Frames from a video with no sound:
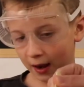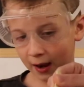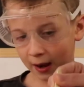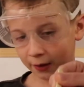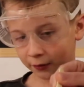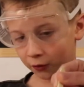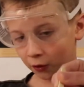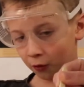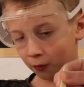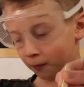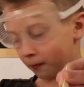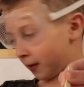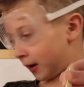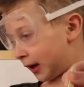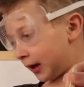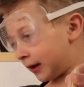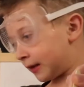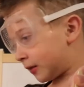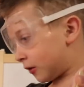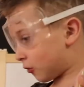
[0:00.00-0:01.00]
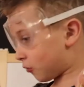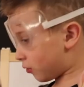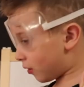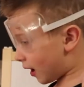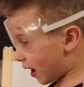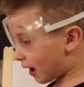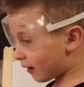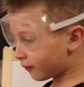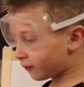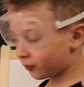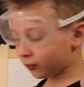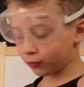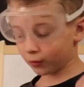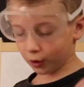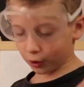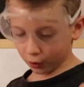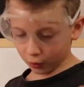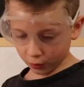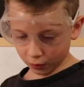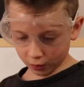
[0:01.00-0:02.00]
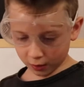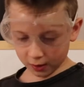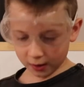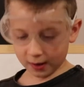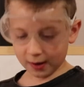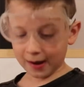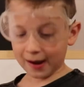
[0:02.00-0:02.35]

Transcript: I don't mean the craft will.